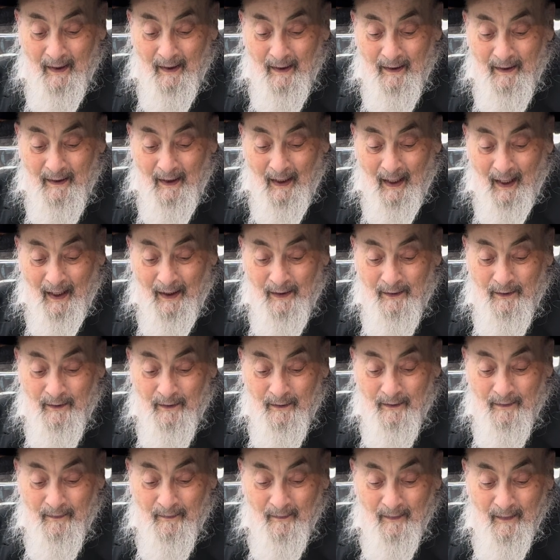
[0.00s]
The
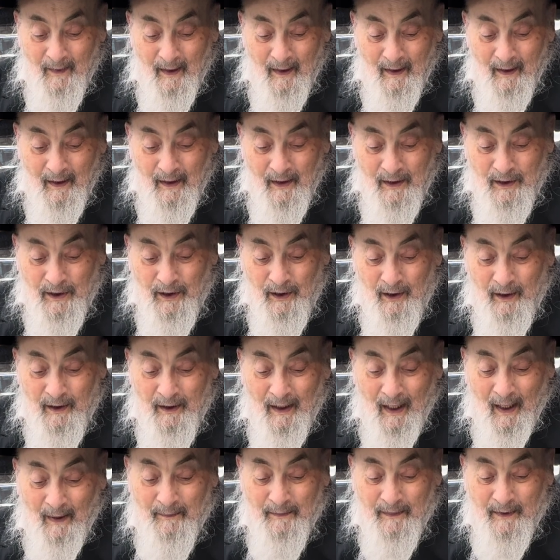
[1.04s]
Hainu,
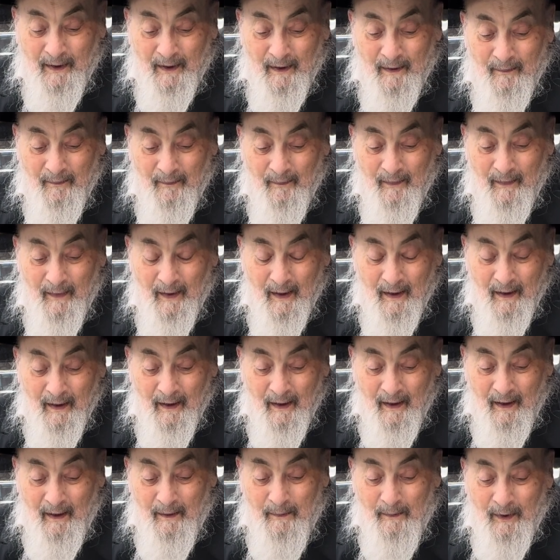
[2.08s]
Shayamtim
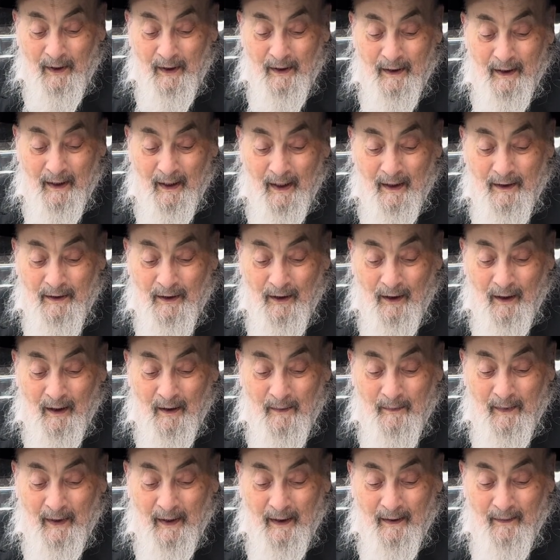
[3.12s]
Imanias
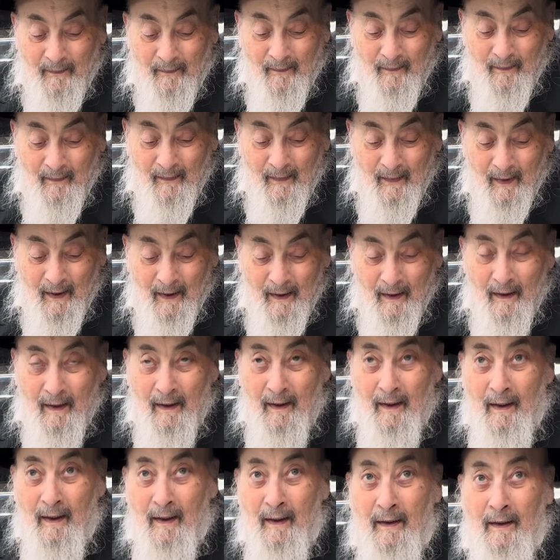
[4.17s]
Amen.
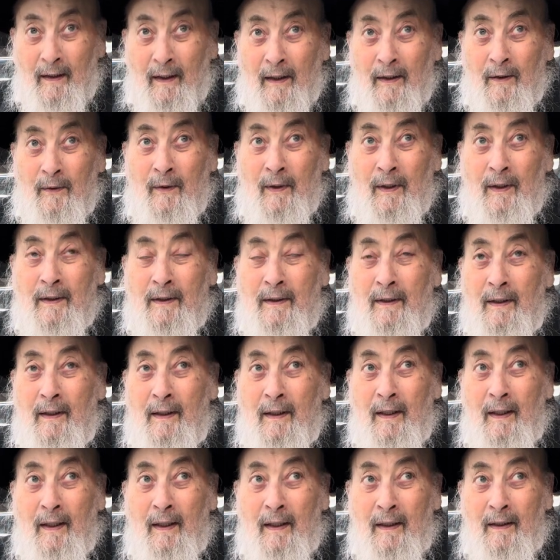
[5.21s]
In other words,
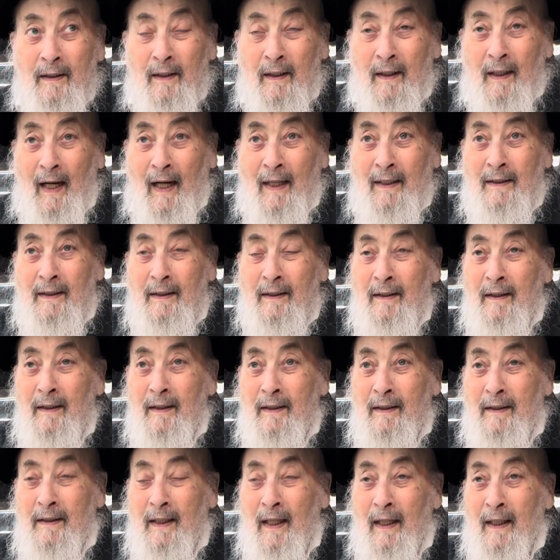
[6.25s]
the Chazan
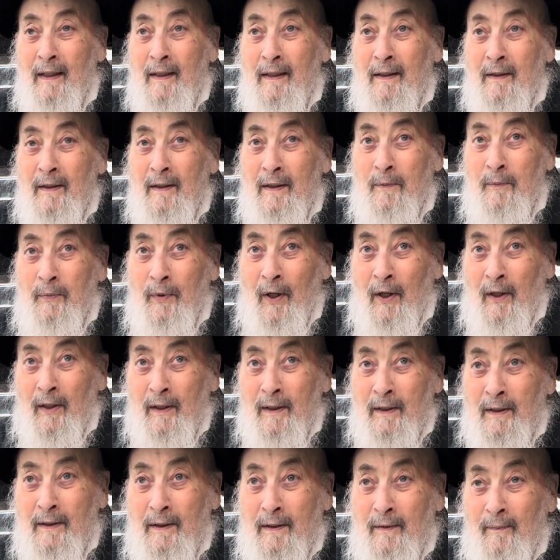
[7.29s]
is saying the
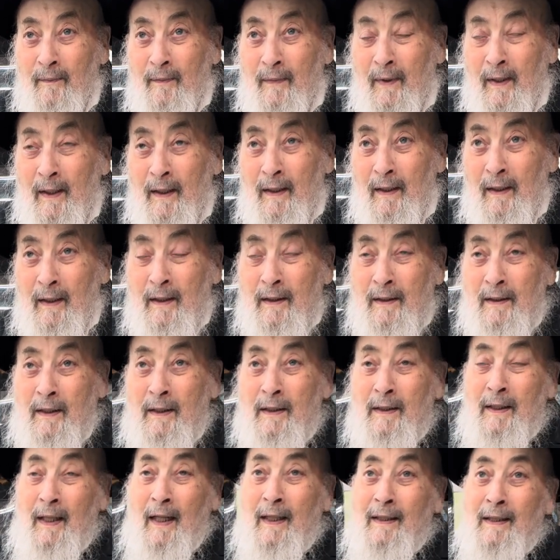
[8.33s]
brachas. So
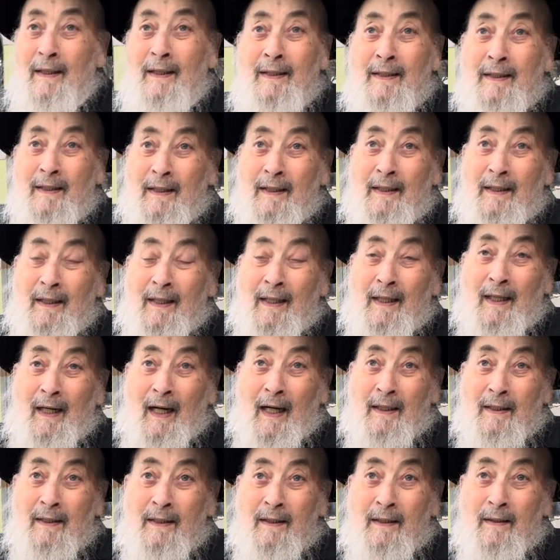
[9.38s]
he's not listening to the
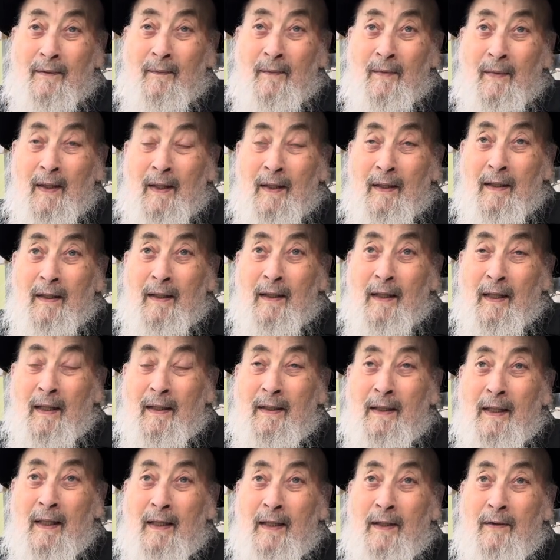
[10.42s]
Chazan,
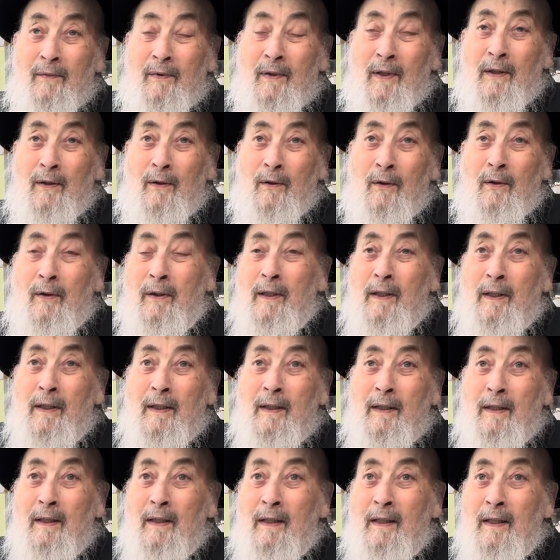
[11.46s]
and then he realized,
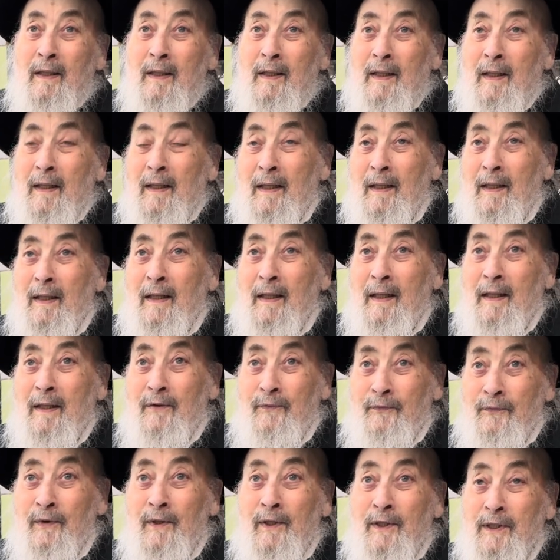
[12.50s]
he
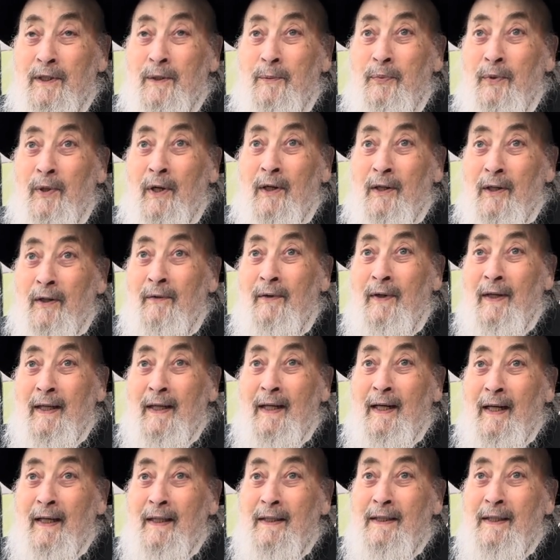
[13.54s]
finished the bracha already, I
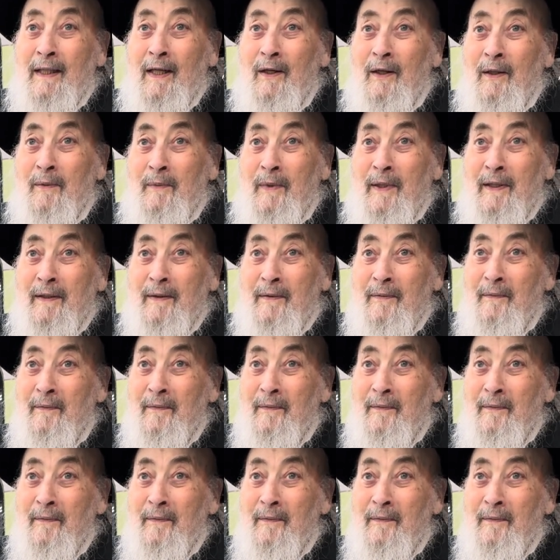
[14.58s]
gotta say Amen.